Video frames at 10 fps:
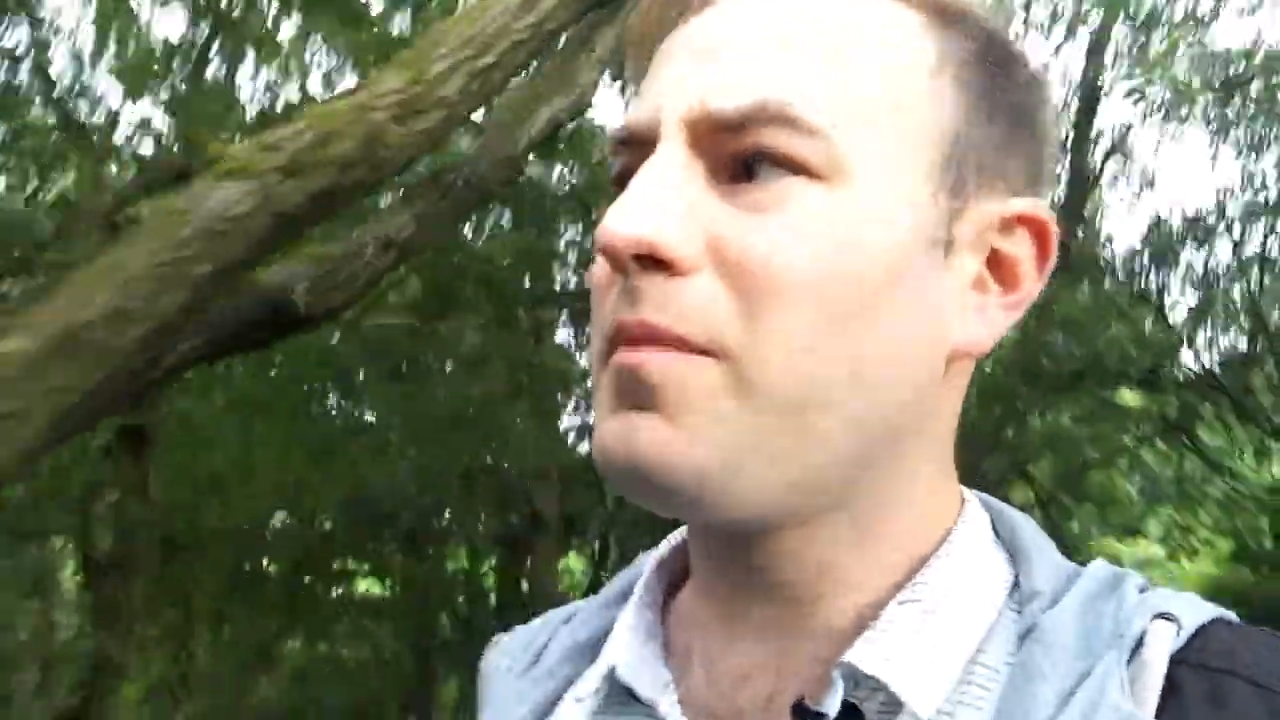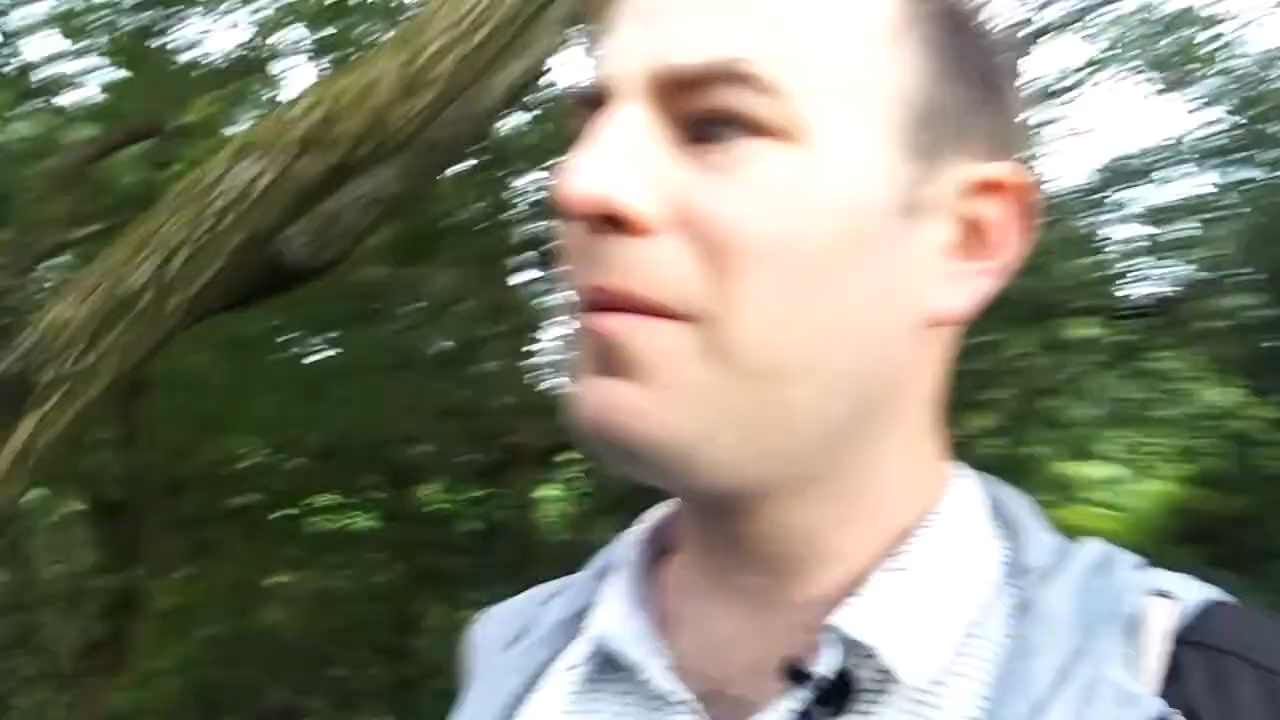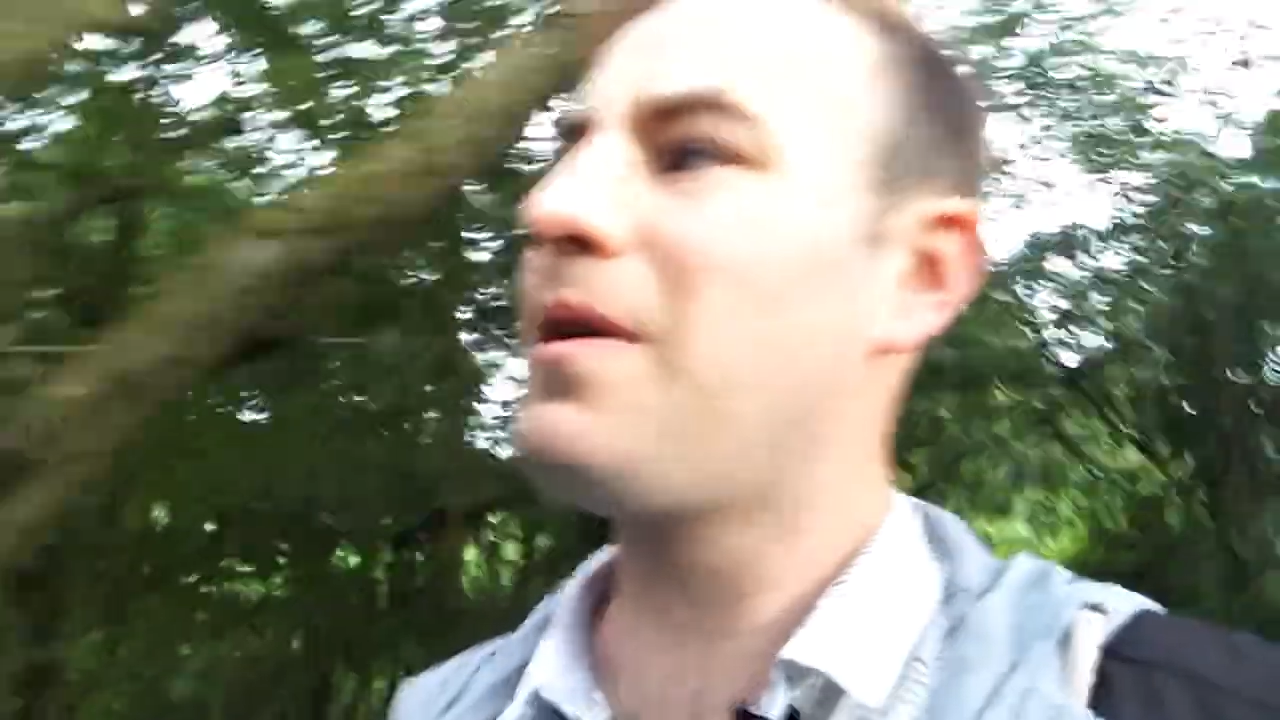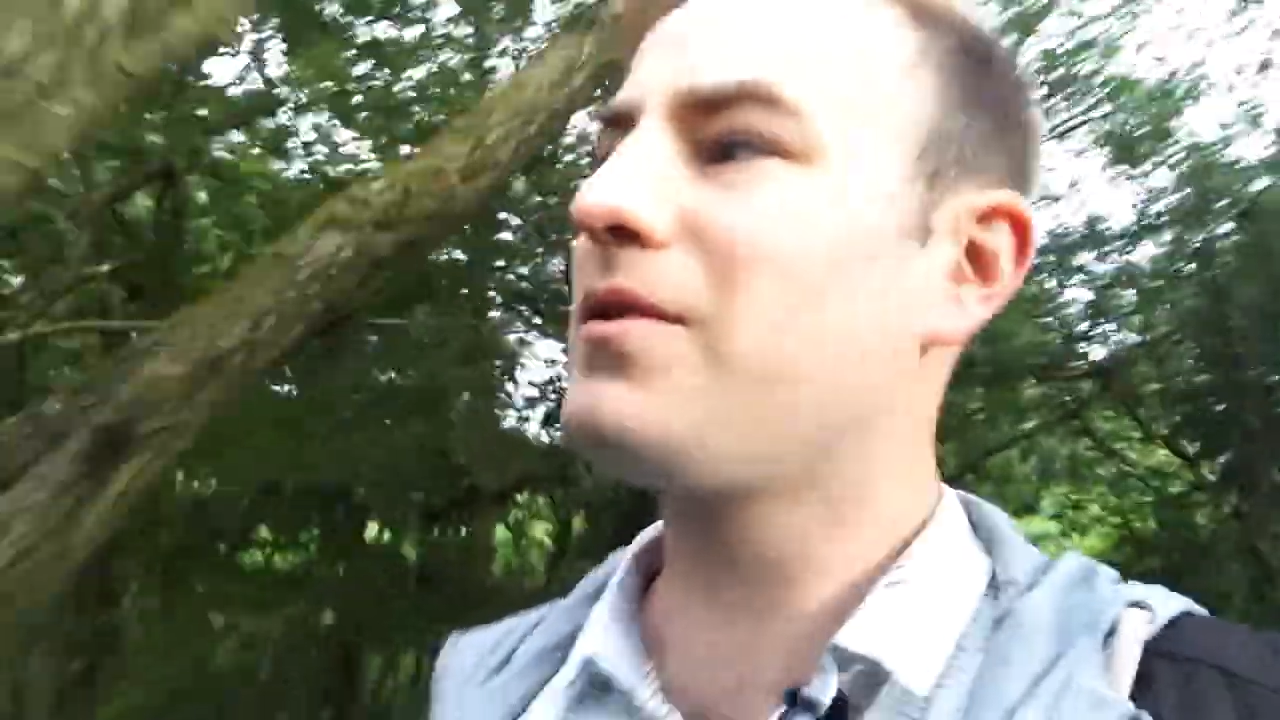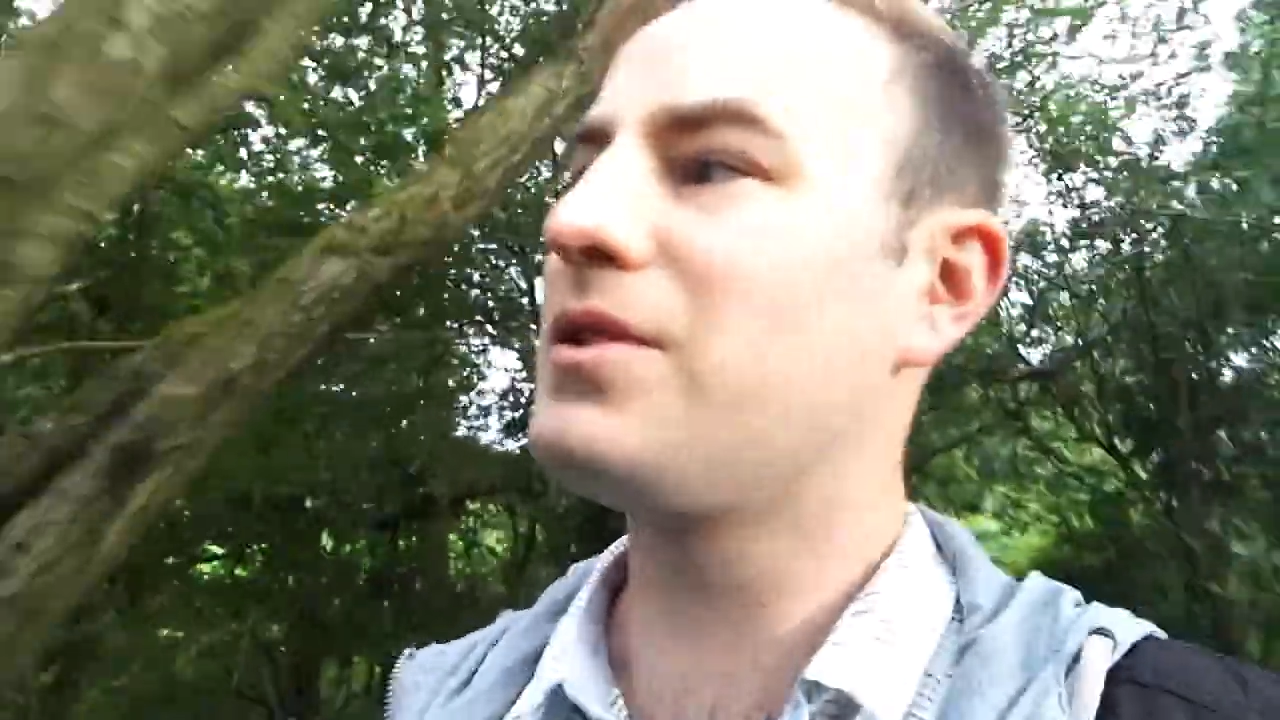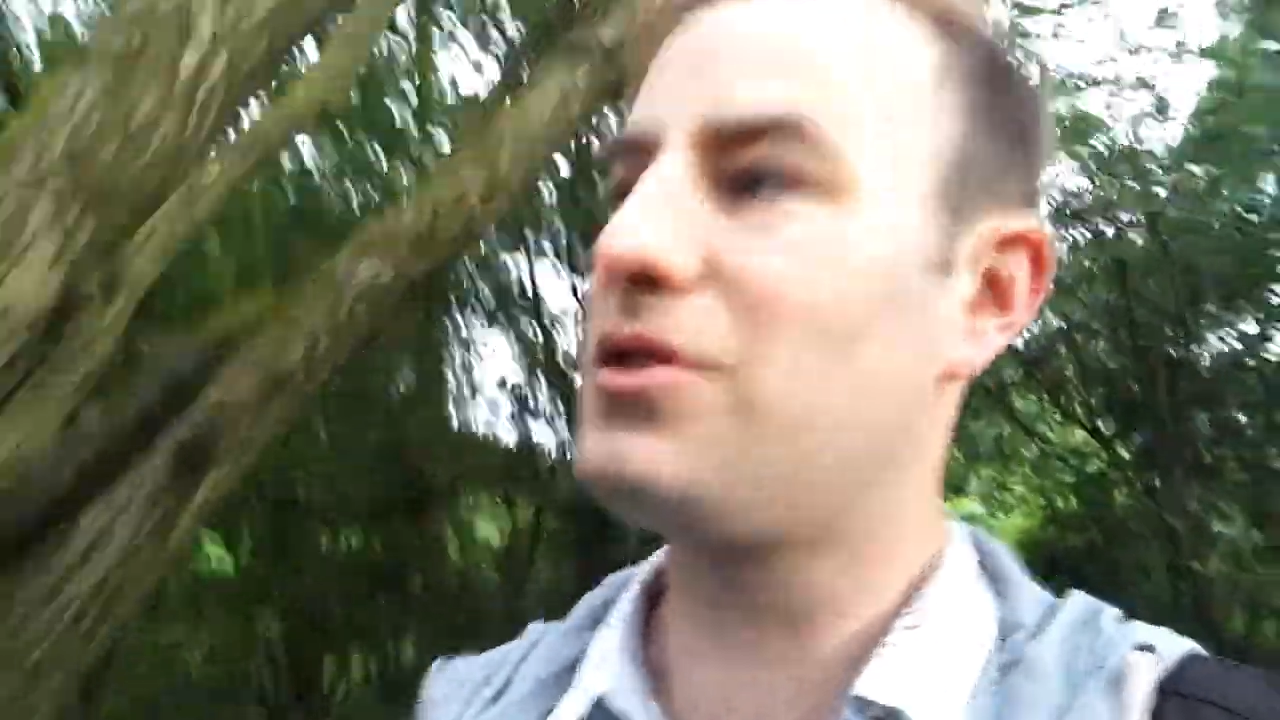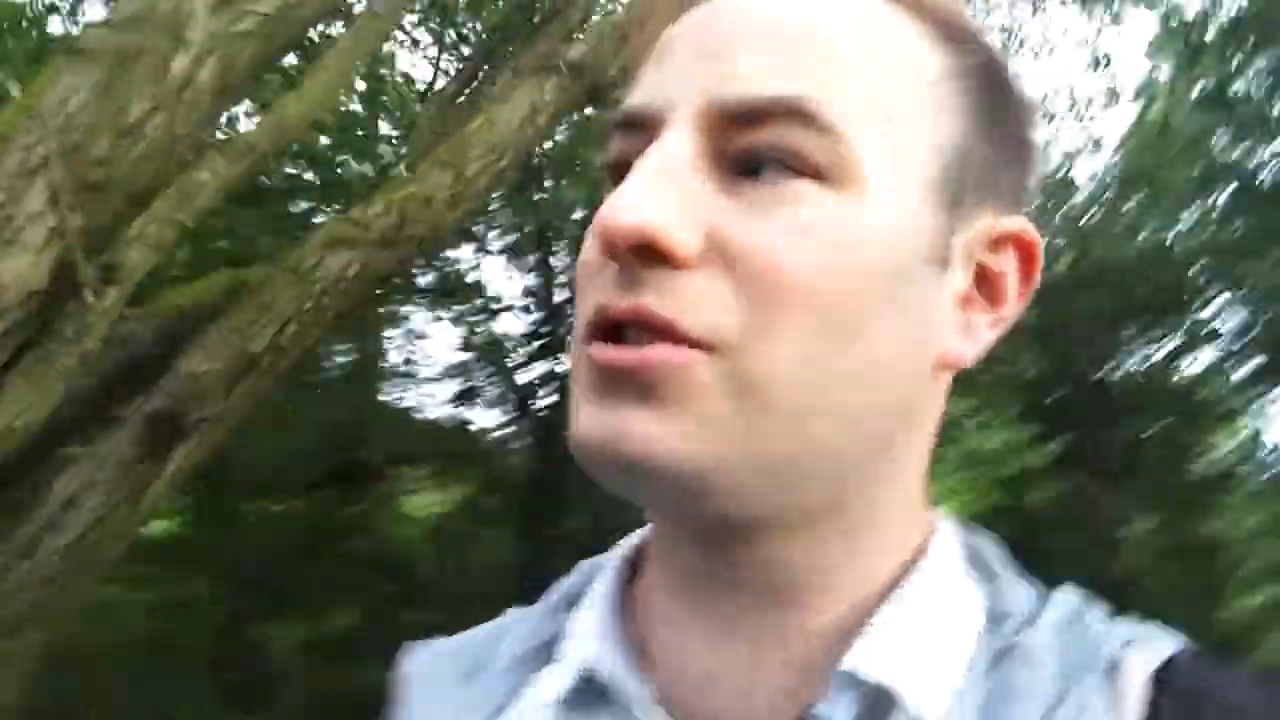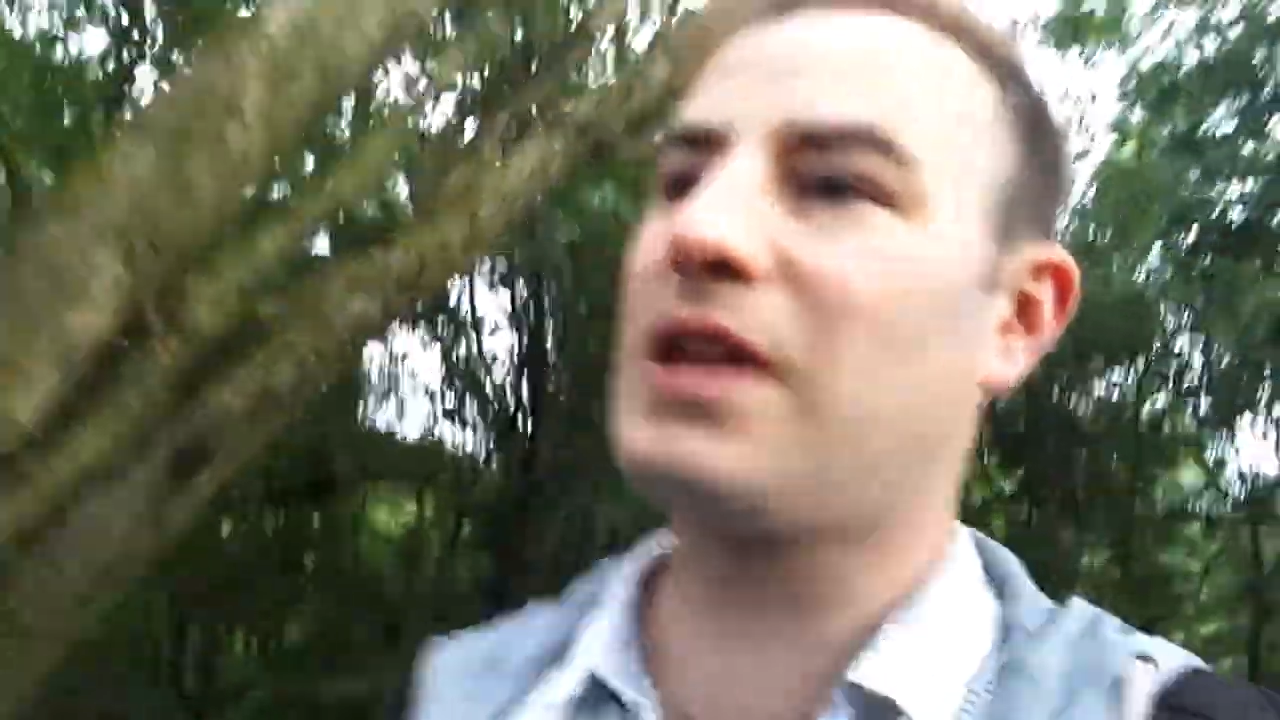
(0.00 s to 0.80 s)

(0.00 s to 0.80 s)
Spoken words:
to be able to just